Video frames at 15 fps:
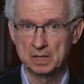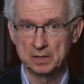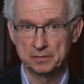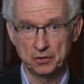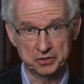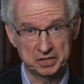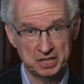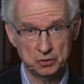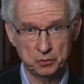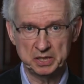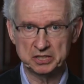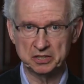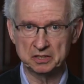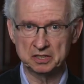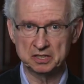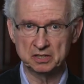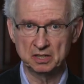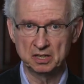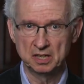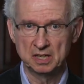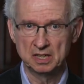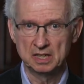For these reasons,
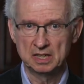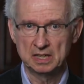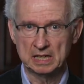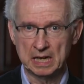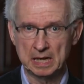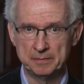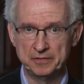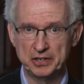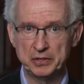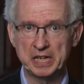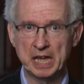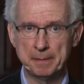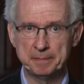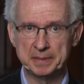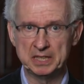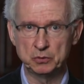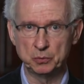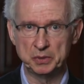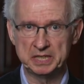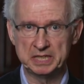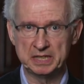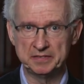I'm very happy to
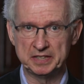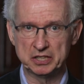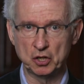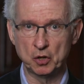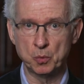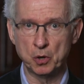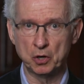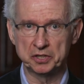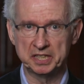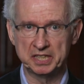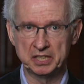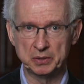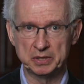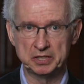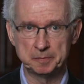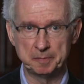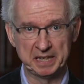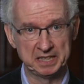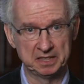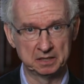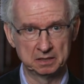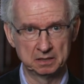receive this award here in Spain.